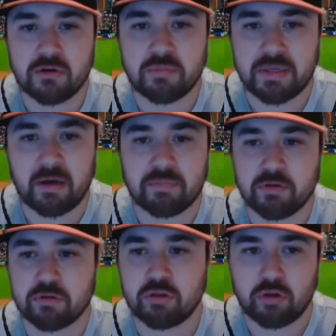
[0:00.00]
to be up
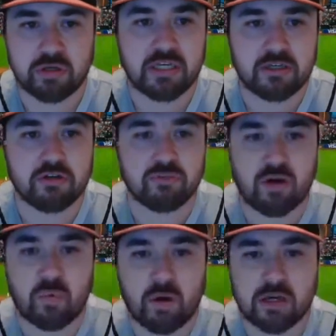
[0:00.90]
there looking to
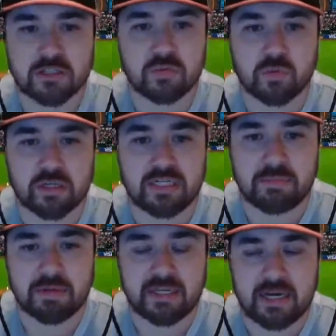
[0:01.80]
draw walks and work
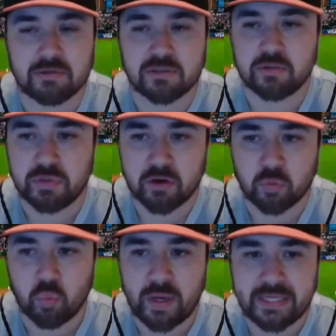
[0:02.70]
deep in counts, then we are
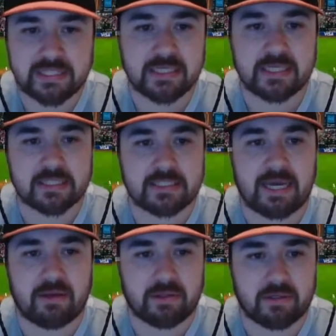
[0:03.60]
wasting his
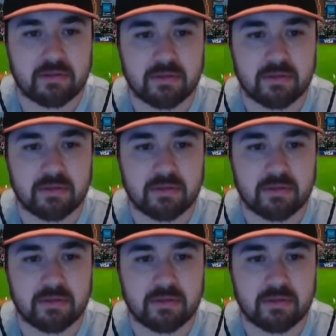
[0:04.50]
talent